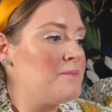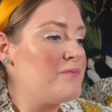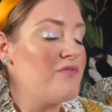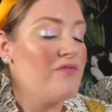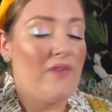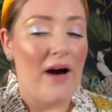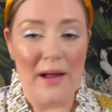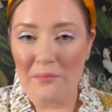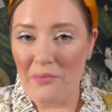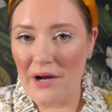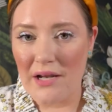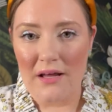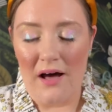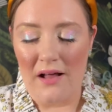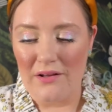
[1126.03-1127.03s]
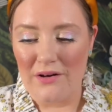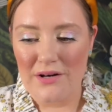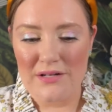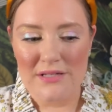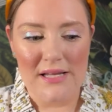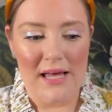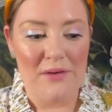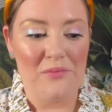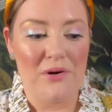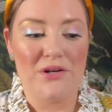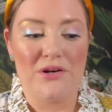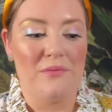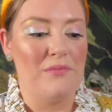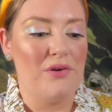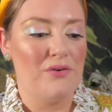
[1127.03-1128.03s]
vibrant colors and when
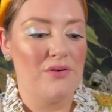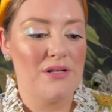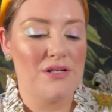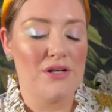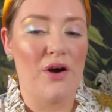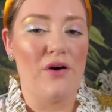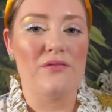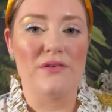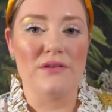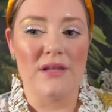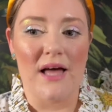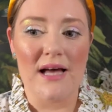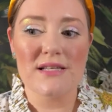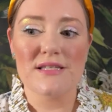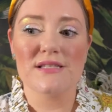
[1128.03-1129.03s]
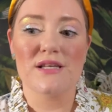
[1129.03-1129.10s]
you're muted to go for less.